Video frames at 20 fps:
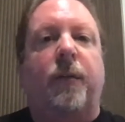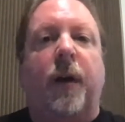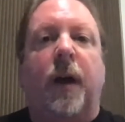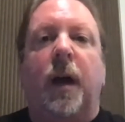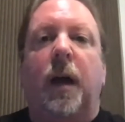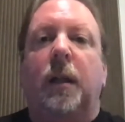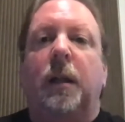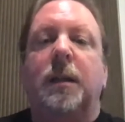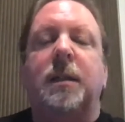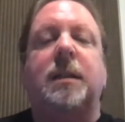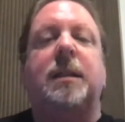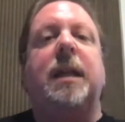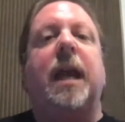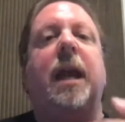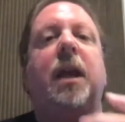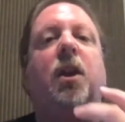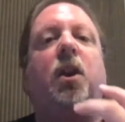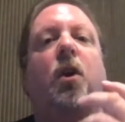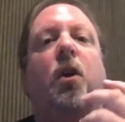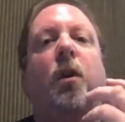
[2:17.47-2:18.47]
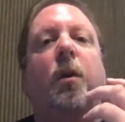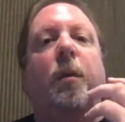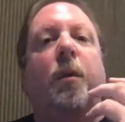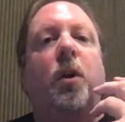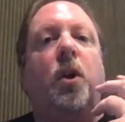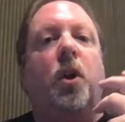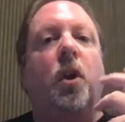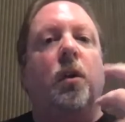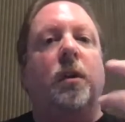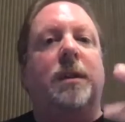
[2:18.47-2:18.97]
let's say
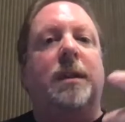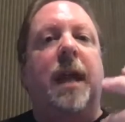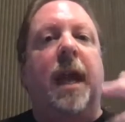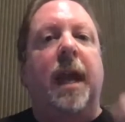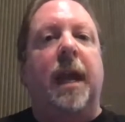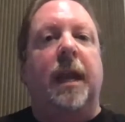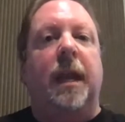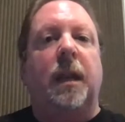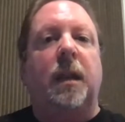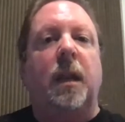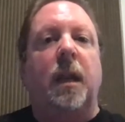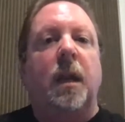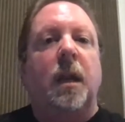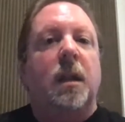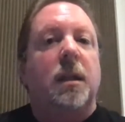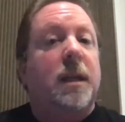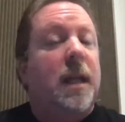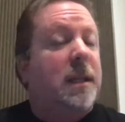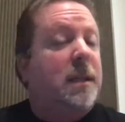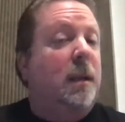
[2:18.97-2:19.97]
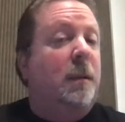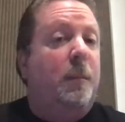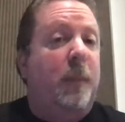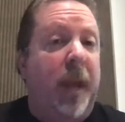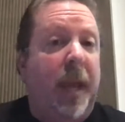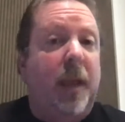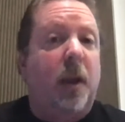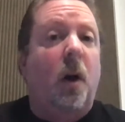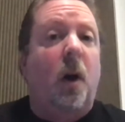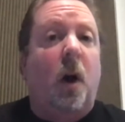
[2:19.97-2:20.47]
your tenant doesn't
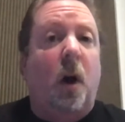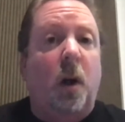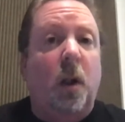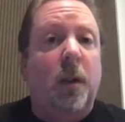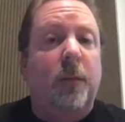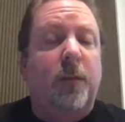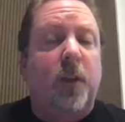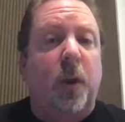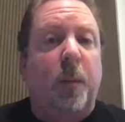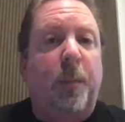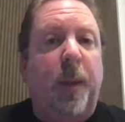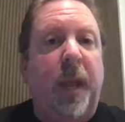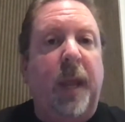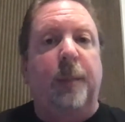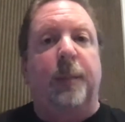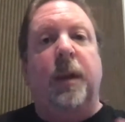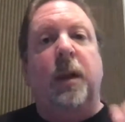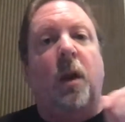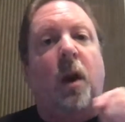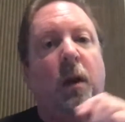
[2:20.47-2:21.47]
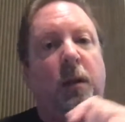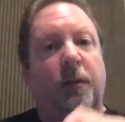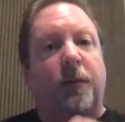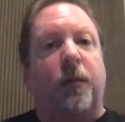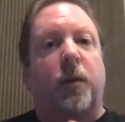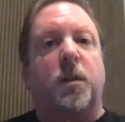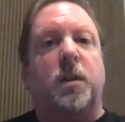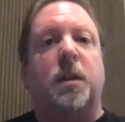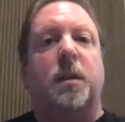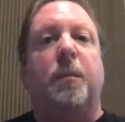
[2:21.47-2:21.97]
make all of their payment on the
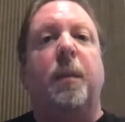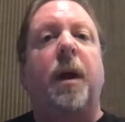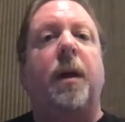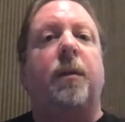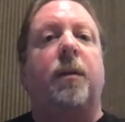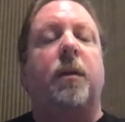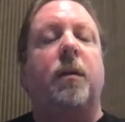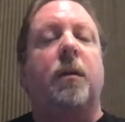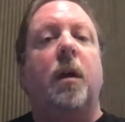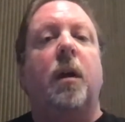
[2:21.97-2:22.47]
first of the month.